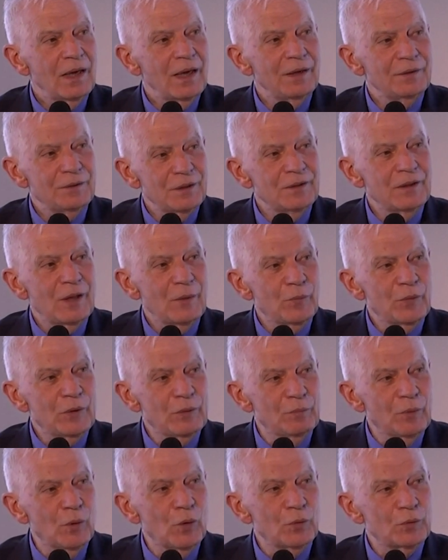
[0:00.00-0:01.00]
I think that
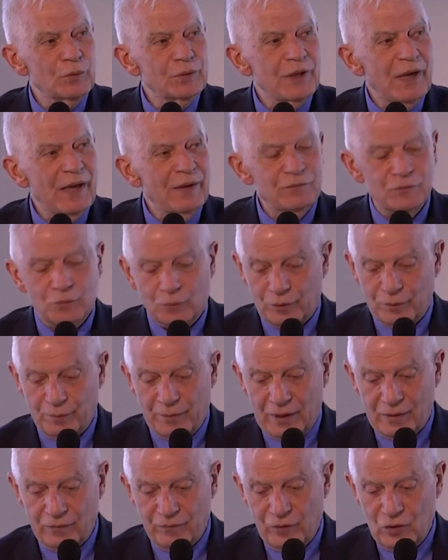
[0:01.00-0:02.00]
we both have to
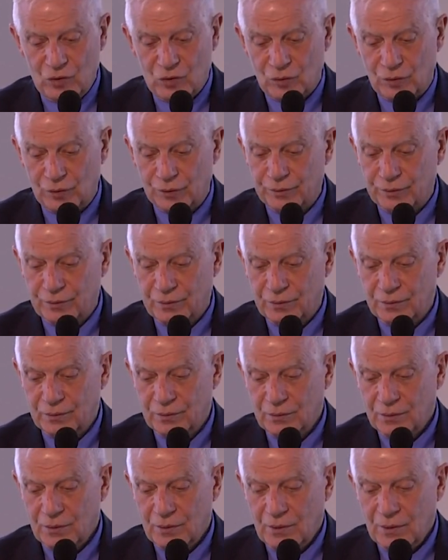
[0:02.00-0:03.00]
remain vigilant,
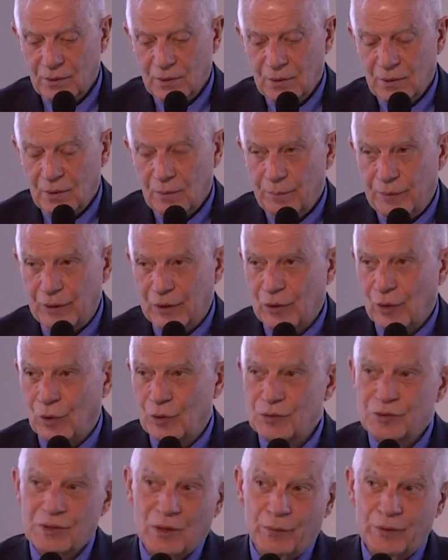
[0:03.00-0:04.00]

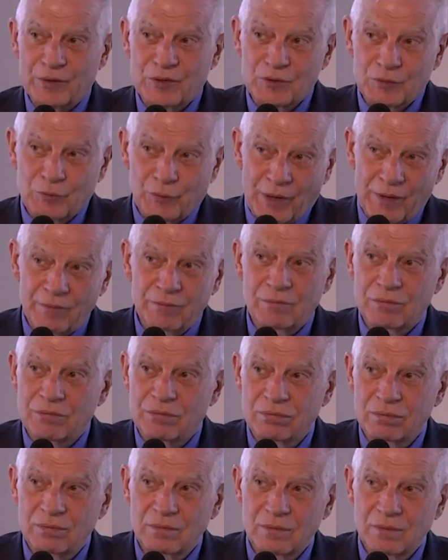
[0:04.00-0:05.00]
because our
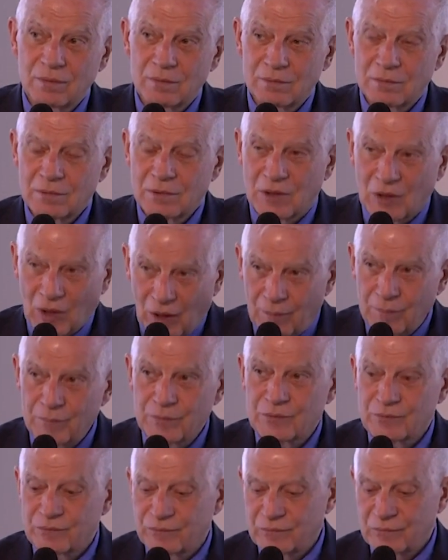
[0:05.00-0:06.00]
strength
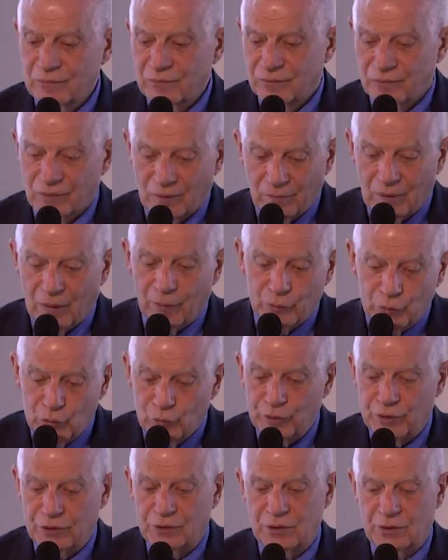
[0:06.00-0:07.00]
comes from our
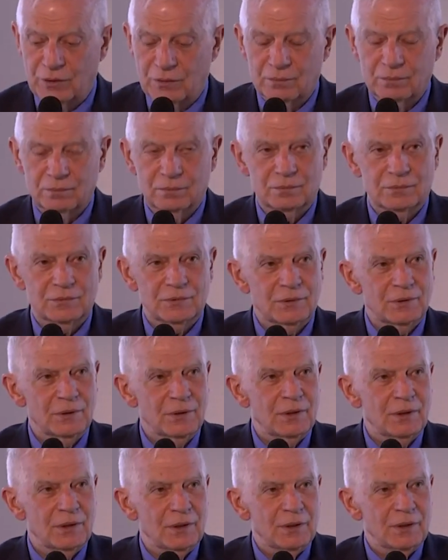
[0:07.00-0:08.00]
unity.
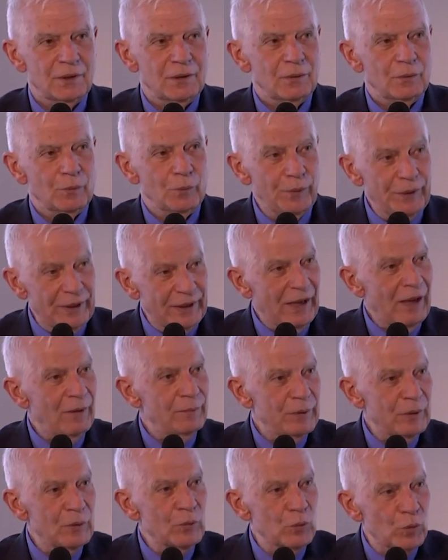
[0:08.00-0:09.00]
We
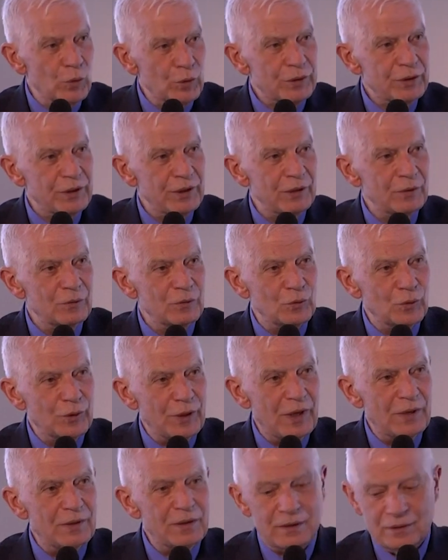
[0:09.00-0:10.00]
have been working
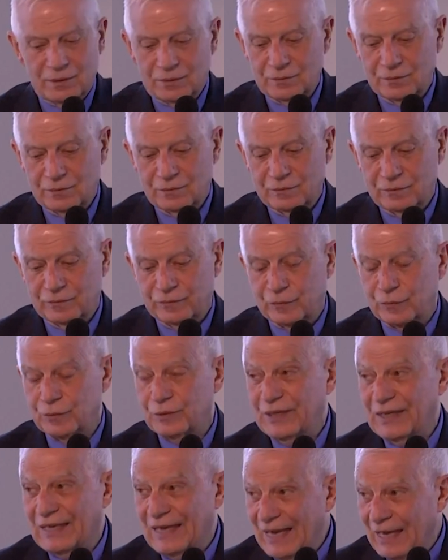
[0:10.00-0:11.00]
together for
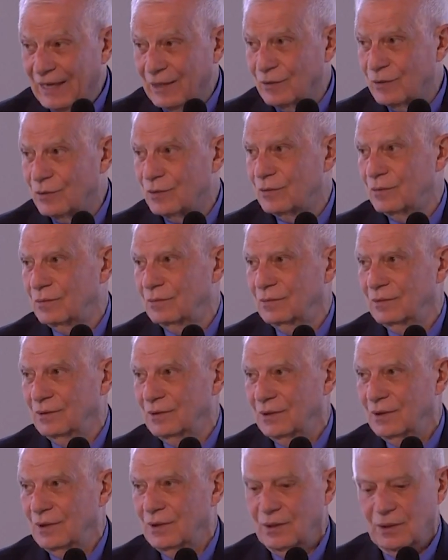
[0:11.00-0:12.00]
decades
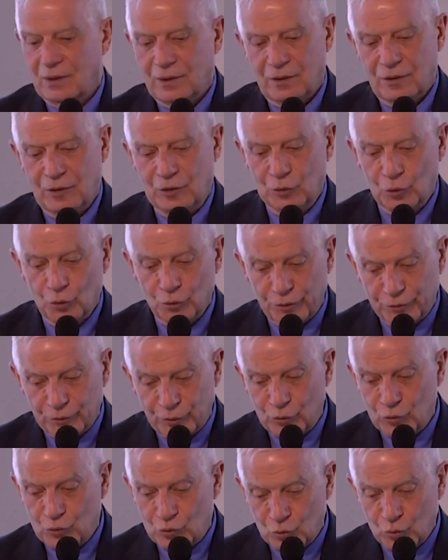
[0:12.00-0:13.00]
in order
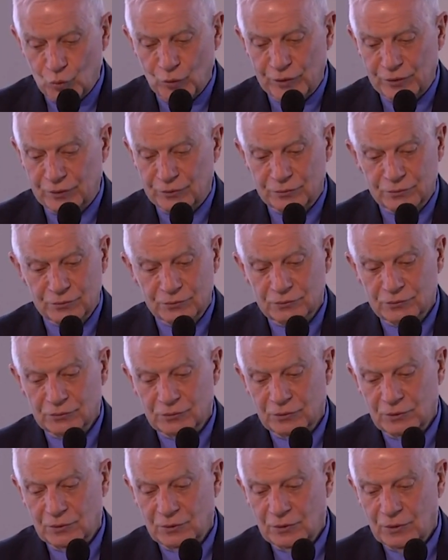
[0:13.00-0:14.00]
to ensure
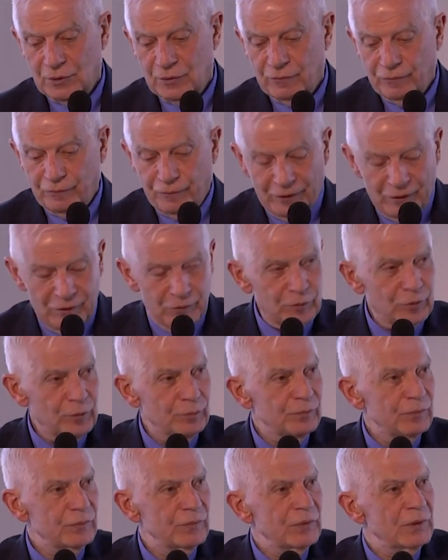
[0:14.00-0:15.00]

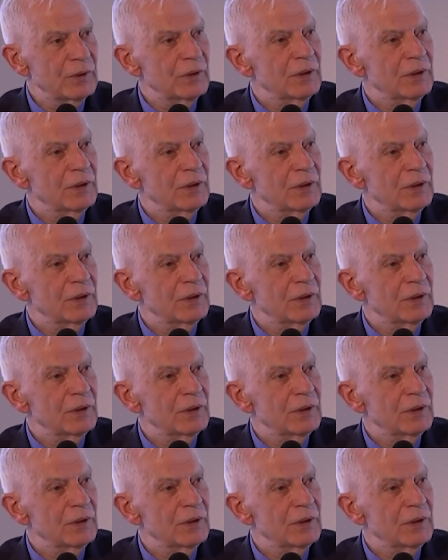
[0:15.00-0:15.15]
freedom,